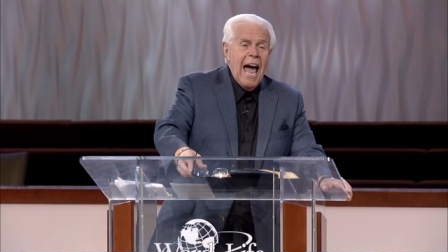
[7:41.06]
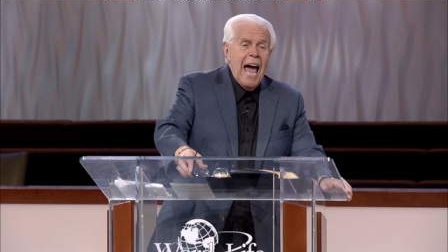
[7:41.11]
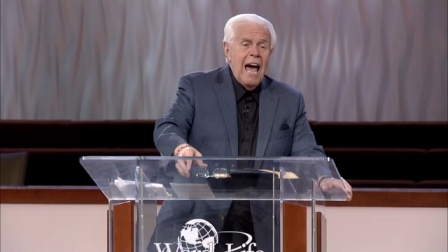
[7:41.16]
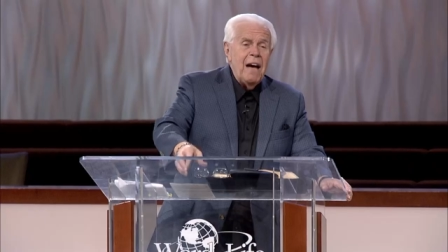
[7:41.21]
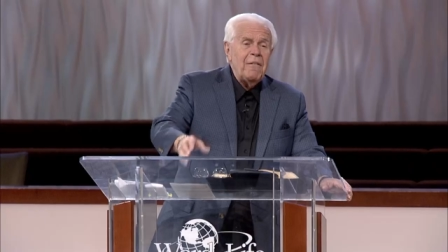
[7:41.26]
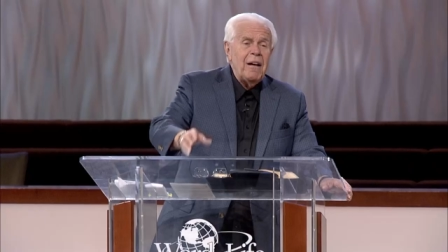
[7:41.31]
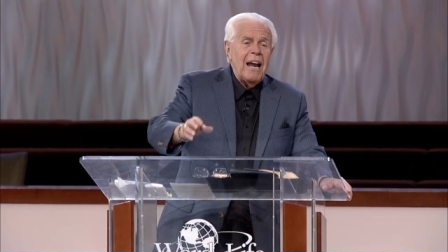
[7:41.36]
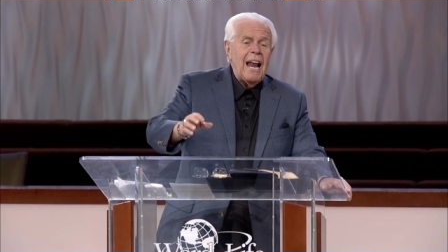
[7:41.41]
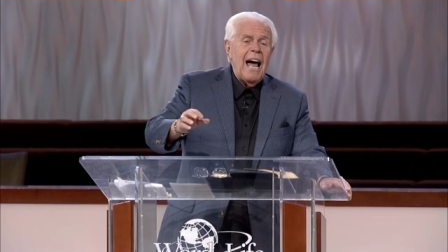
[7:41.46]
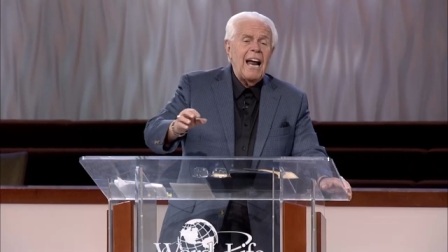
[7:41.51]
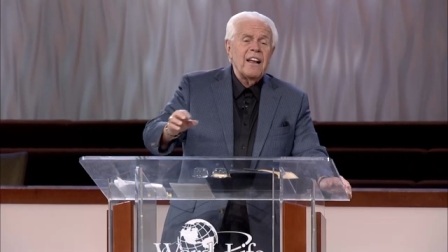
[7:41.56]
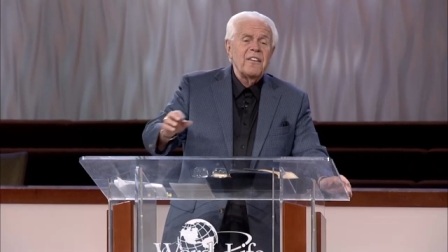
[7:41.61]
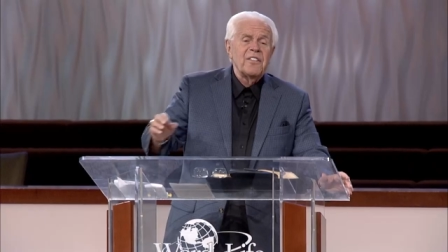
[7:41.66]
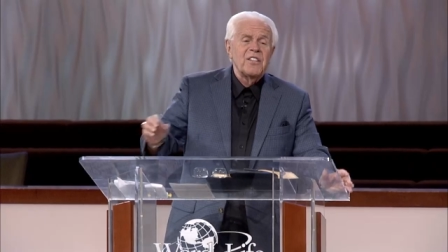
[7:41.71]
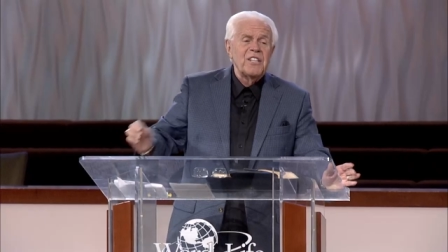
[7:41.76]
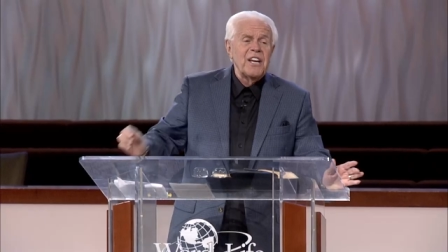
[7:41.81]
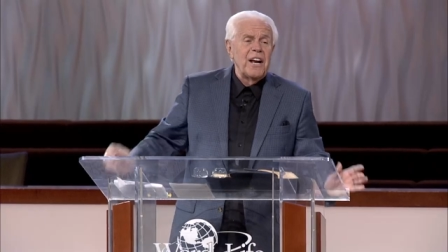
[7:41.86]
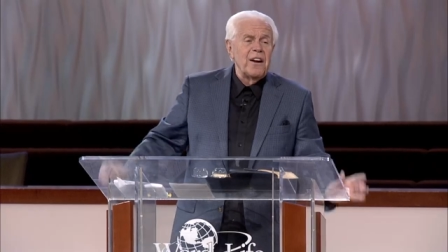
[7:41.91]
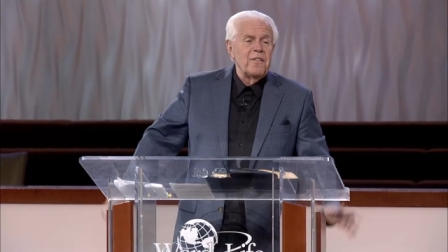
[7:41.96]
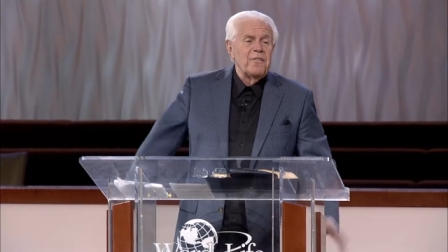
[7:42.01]
have a lot of
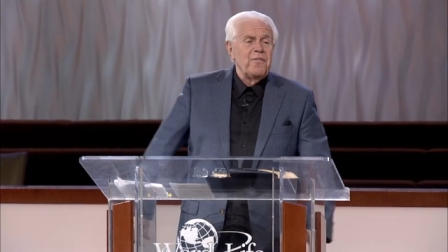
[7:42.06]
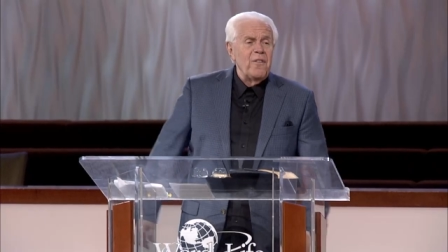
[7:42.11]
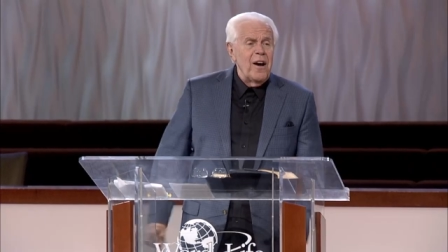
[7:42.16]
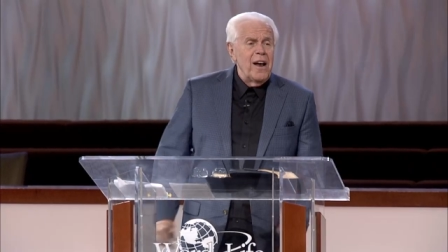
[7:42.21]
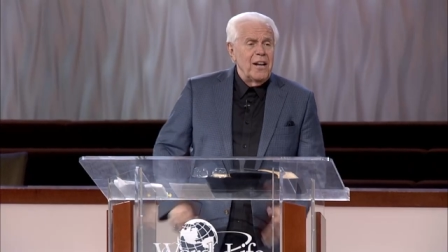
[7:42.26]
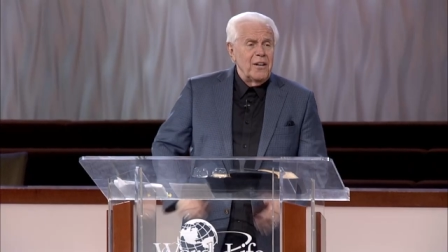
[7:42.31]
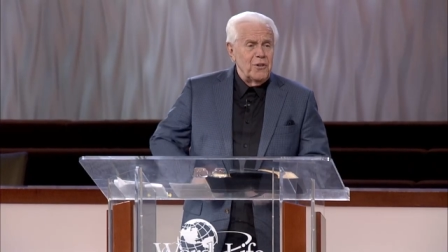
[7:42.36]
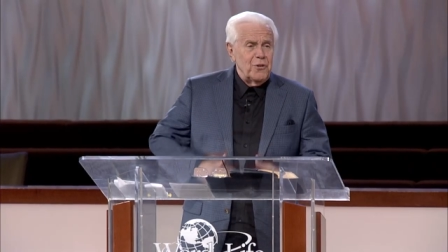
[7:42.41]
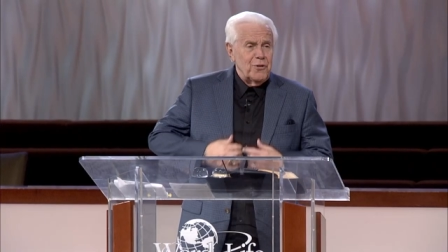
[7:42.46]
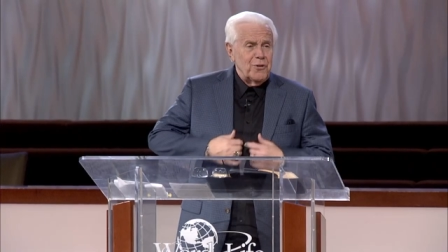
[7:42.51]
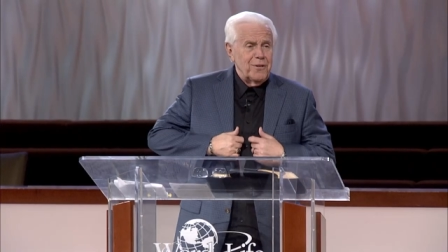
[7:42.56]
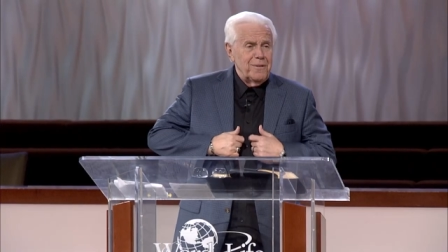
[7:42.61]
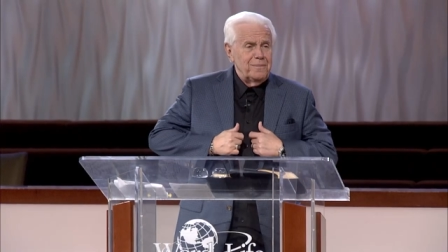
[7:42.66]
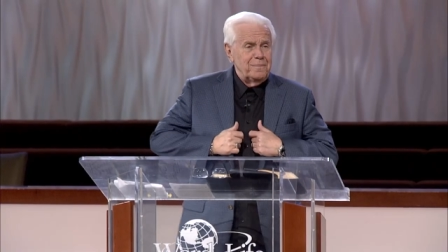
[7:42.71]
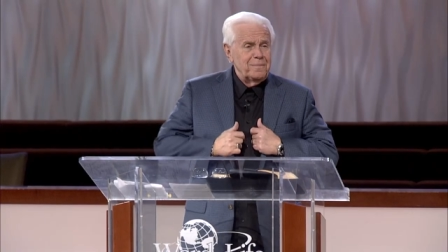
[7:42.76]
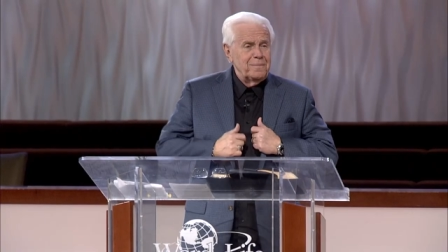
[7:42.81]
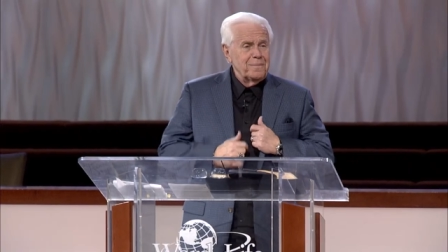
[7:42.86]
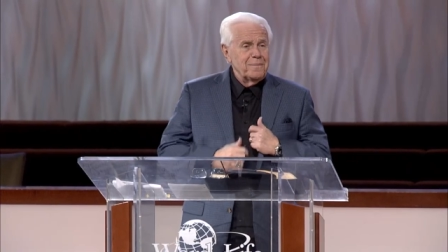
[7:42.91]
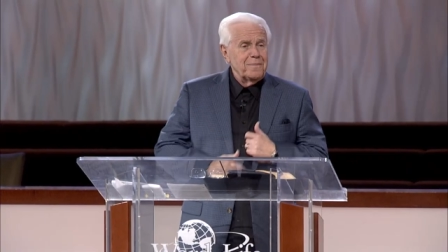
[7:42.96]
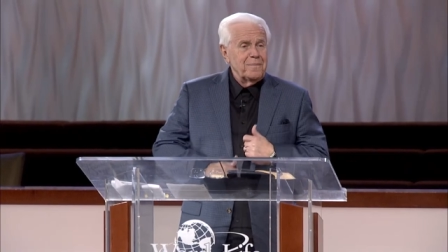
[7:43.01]
sinner friends.
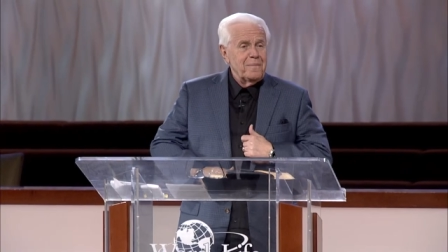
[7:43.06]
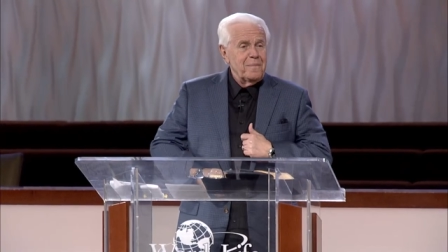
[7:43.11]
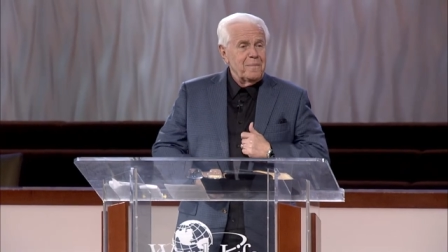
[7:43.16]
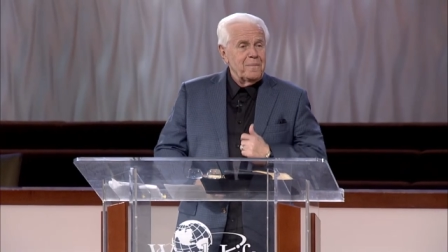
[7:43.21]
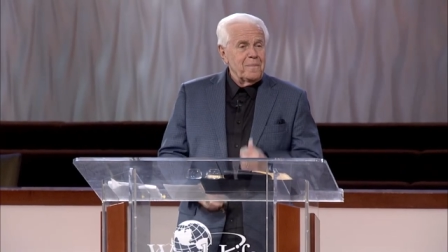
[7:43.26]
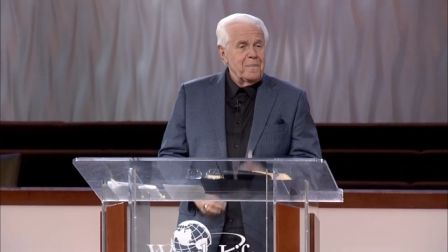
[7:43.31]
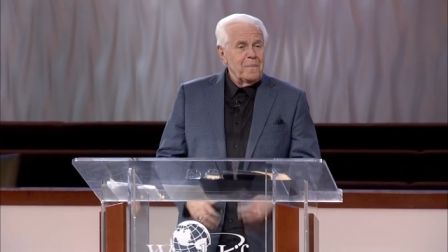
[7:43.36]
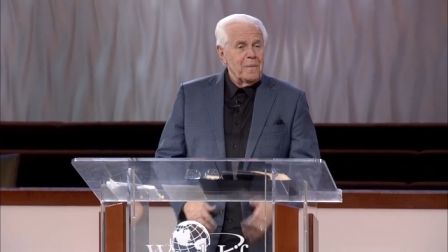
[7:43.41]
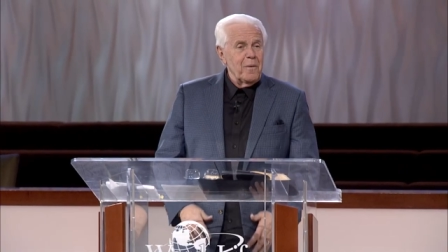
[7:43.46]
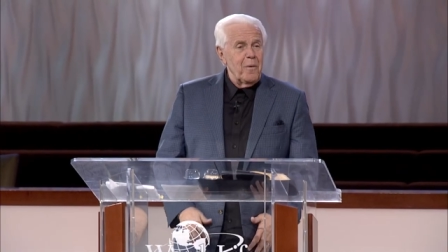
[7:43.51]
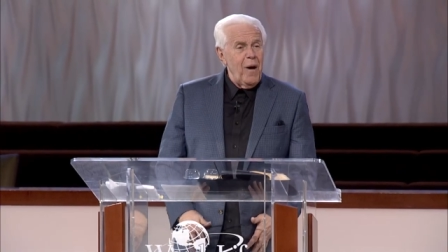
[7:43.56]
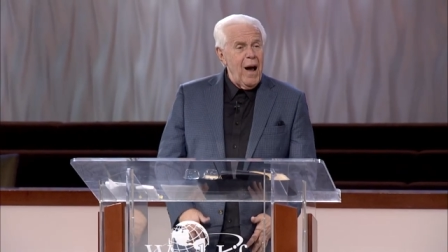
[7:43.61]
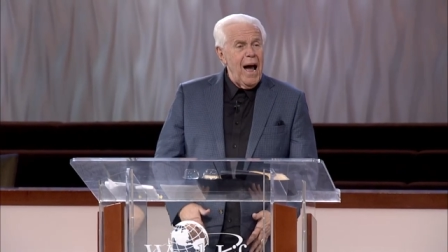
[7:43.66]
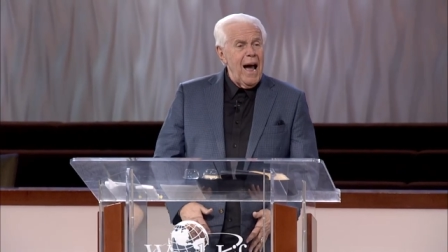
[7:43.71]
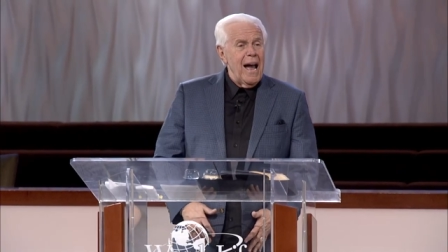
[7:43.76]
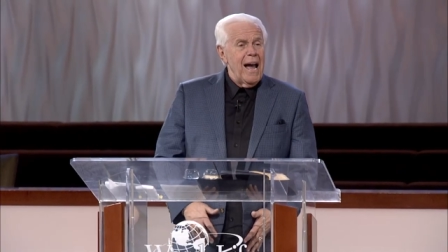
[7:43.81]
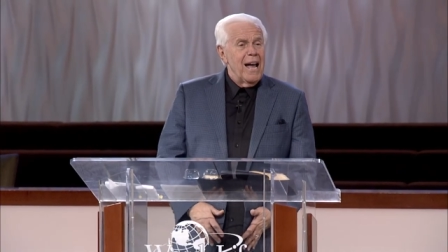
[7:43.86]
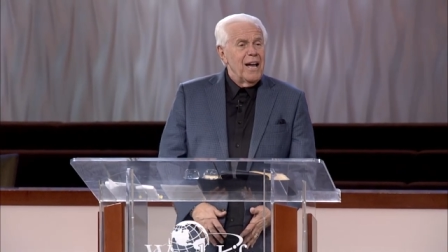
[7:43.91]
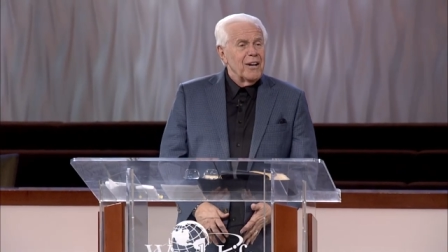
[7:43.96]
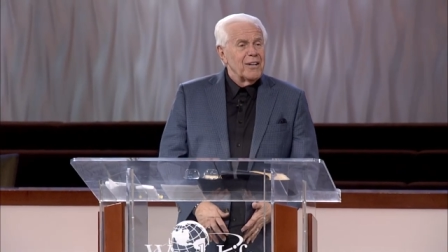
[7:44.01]

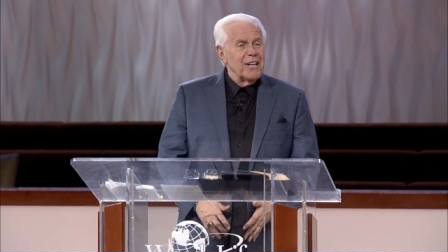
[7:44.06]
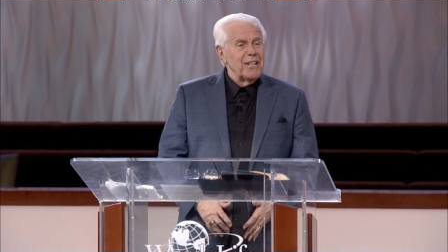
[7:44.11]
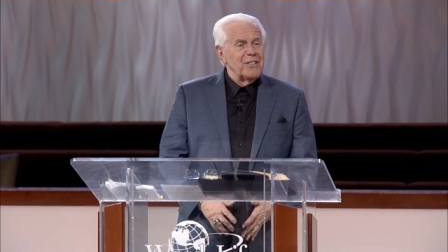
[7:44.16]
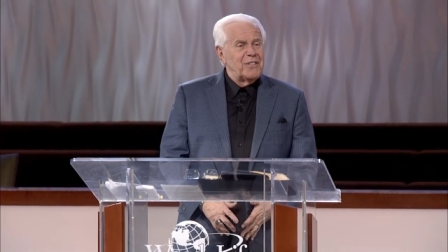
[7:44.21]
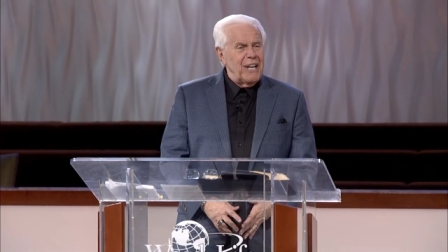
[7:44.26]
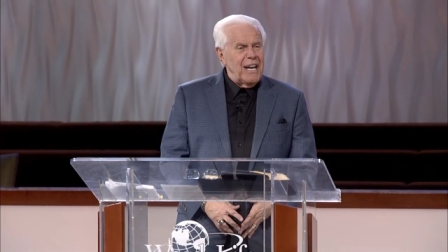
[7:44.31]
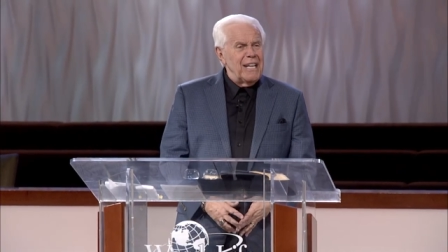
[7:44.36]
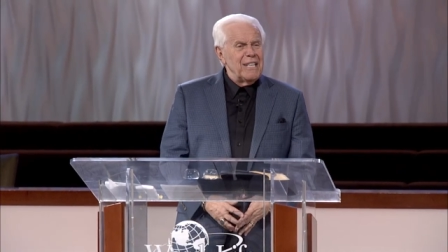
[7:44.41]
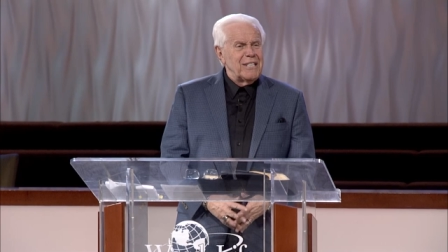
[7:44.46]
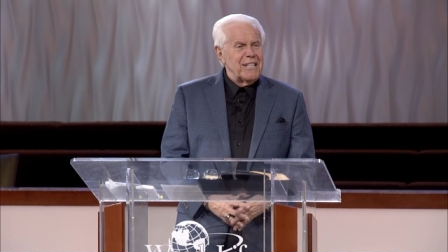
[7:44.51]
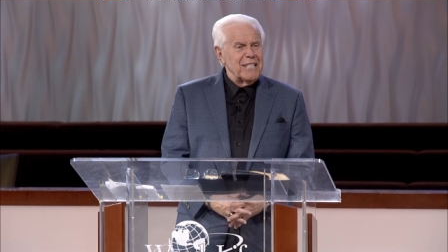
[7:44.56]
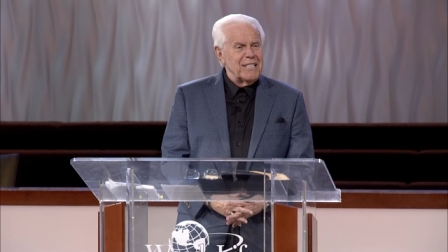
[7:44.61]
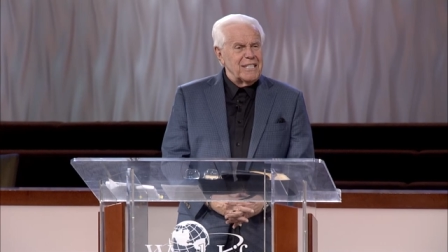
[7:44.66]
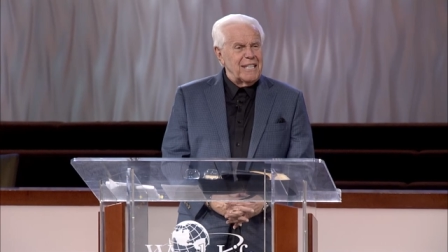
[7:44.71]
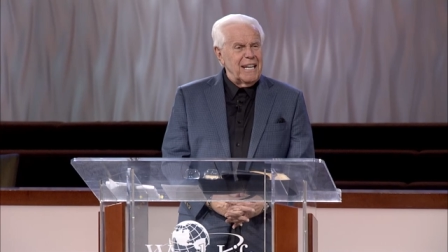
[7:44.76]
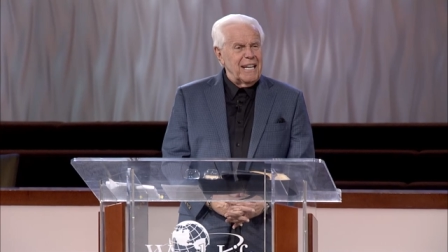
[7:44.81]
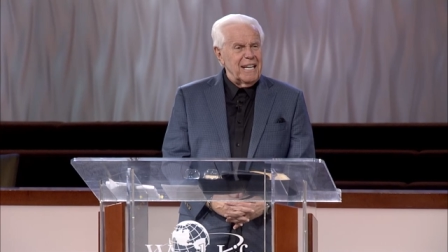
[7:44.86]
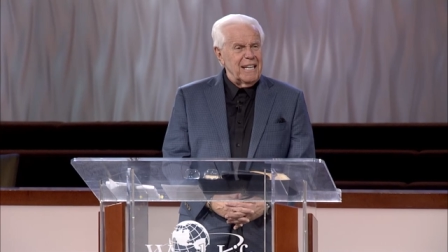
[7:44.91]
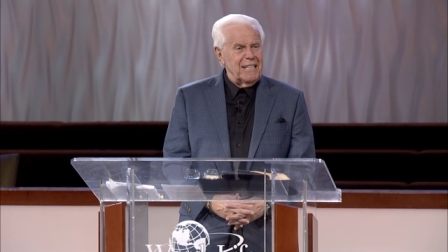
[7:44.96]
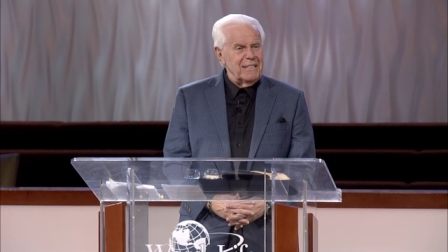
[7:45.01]
Why? Because Jesus
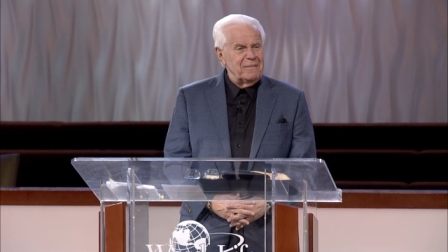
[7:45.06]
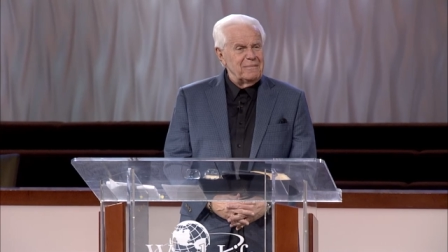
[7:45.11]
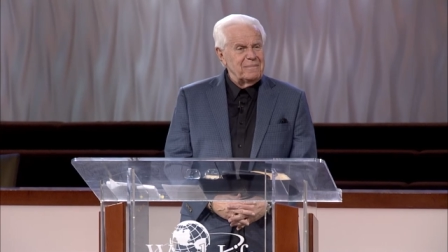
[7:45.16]
did.